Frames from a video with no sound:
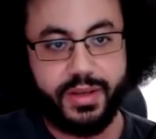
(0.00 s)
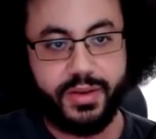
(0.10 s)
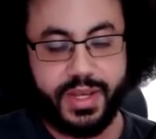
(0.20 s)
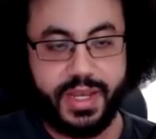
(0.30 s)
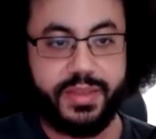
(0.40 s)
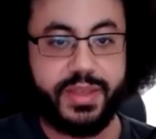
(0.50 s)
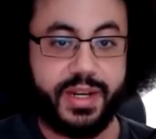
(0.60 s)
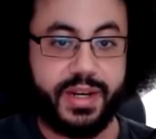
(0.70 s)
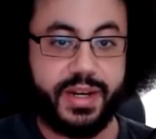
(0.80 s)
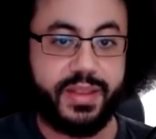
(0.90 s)
Okay, they
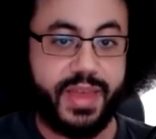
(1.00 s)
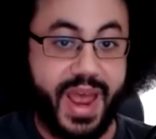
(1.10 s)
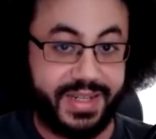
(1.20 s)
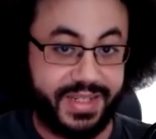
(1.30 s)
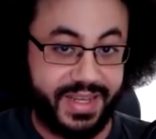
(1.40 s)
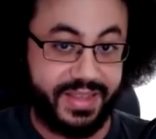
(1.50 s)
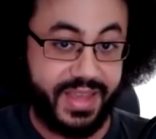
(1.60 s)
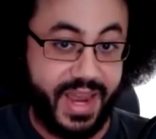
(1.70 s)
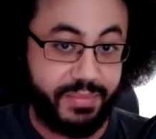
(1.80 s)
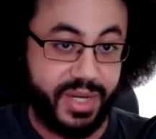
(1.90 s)
didn't. That te
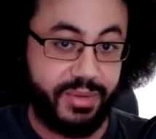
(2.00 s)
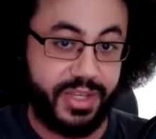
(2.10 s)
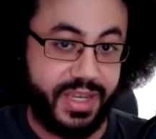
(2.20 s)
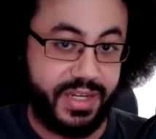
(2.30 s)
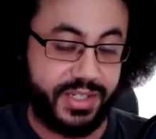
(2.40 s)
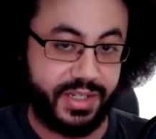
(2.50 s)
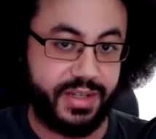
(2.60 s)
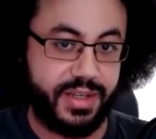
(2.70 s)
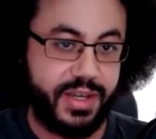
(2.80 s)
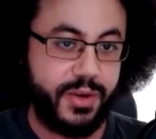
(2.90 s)
that publication
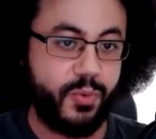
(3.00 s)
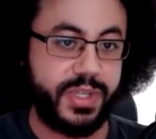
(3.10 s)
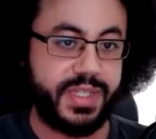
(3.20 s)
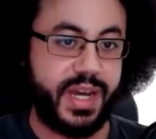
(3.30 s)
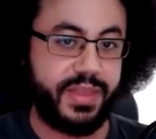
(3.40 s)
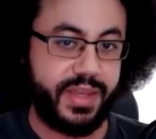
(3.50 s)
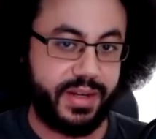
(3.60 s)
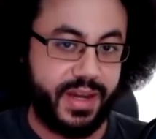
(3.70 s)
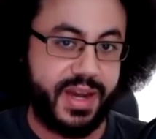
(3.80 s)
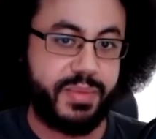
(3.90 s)
was not then
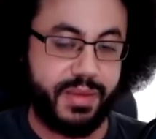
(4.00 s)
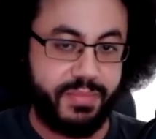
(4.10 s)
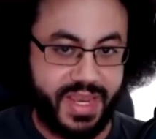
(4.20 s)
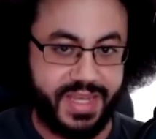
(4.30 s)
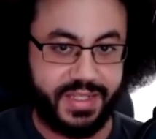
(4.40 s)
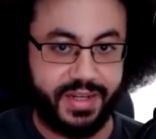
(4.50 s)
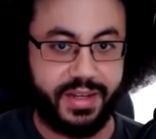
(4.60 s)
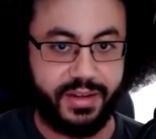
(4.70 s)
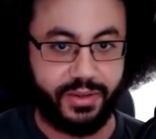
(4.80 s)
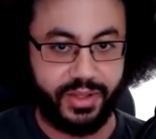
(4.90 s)
copy and pasted
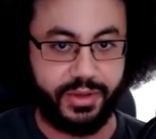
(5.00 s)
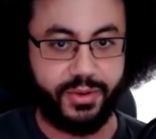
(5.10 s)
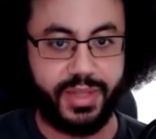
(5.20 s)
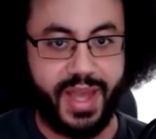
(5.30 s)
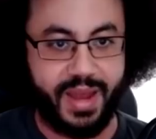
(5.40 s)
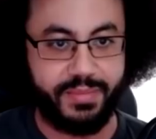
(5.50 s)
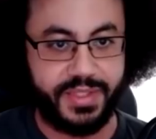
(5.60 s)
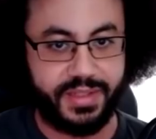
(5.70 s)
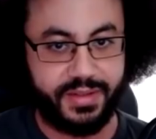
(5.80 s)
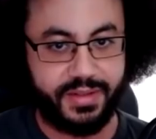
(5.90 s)
into clinical
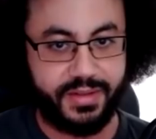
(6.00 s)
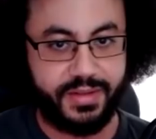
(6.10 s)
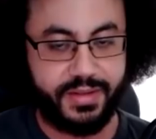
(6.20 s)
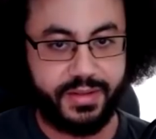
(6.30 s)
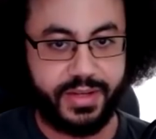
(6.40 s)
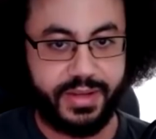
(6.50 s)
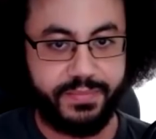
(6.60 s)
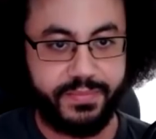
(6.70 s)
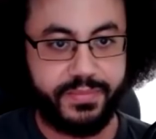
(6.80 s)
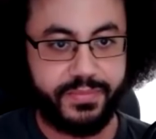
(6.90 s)
labs. Okay.
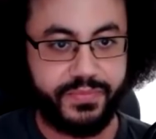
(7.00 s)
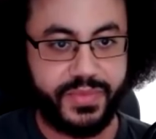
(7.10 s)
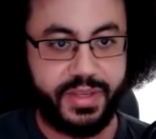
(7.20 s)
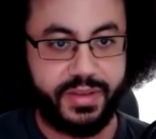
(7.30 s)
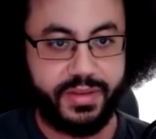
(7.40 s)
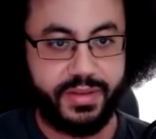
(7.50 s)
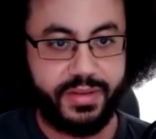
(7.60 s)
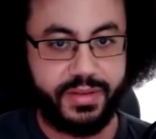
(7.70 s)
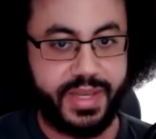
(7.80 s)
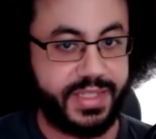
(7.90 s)

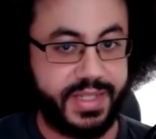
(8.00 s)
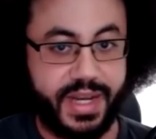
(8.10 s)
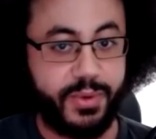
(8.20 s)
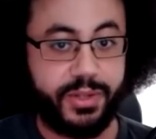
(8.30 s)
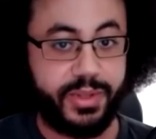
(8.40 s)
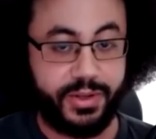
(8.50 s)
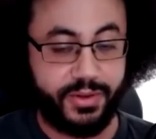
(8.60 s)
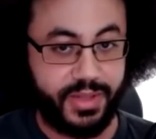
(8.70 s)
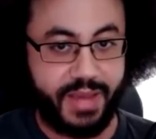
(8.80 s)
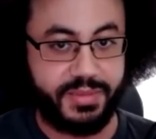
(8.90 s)
That's not what clinical
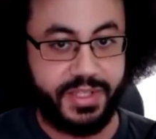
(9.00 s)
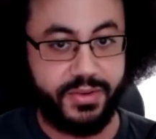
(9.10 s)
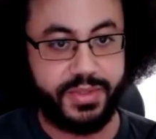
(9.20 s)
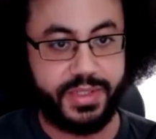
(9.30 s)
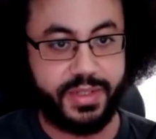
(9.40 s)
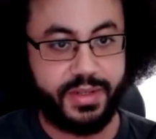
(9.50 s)
labs used.